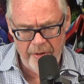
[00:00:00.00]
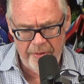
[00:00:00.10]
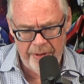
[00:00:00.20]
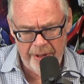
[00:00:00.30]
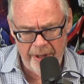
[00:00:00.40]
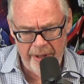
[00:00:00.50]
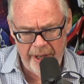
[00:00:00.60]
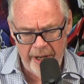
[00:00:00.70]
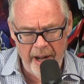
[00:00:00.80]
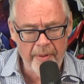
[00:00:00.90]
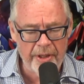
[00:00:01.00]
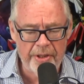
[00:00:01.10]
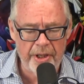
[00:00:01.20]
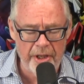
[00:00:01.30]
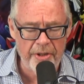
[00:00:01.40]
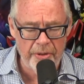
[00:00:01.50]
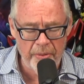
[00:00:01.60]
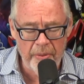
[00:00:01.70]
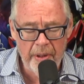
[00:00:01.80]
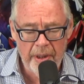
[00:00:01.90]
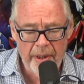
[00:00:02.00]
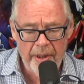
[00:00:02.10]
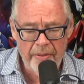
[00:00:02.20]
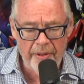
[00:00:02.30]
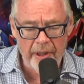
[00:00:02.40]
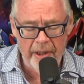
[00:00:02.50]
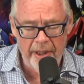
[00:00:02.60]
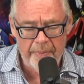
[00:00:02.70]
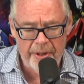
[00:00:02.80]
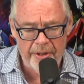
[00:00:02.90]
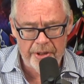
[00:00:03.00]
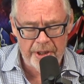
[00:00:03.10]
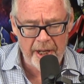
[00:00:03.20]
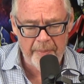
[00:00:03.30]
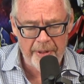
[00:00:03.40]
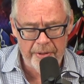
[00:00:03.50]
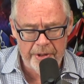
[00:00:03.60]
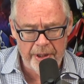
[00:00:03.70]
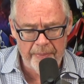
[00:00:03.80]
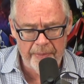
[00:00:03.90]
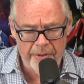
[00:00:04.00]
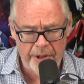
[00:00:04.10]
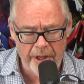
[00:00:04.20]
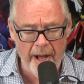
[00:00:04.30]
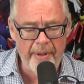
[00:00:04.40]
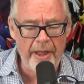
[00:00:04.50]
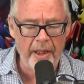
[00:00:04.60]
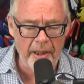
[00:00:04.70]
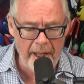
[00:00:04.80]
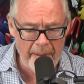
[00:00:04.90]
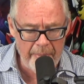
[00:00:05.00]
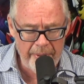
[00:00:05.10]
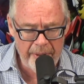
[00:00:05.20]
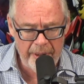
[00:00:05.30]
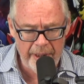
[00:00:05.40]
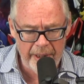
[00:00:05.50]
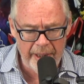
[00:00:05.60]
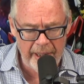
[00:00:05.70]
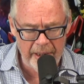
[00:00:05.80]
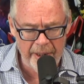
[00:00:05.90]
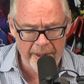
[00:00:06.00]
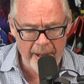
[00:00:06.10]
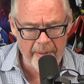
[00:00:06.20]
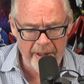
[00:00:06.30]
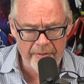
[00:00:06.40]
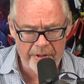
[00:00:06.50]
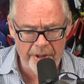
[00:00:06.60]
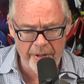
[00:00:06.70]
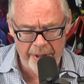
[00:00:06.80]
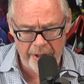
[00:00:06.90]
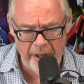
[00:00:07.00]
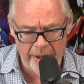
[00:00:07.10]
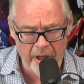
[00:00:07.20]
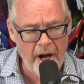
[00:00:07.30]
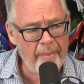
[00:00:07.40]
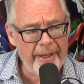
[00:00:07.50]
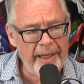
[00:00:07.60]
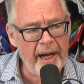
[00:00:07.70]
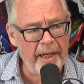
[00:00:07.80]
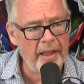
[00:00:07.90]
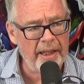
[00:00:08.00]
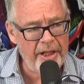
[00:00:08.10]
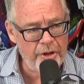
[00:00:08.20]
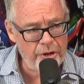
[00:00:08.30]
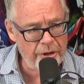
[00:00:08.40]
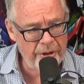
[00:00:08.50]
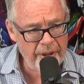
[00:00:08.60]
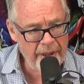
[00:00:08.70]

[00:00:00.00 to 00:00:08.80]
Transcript: over there. And I'm going to send you the clip to the segment. There's a comedy club in England, I believe it's still there, called Comedy Unleashed.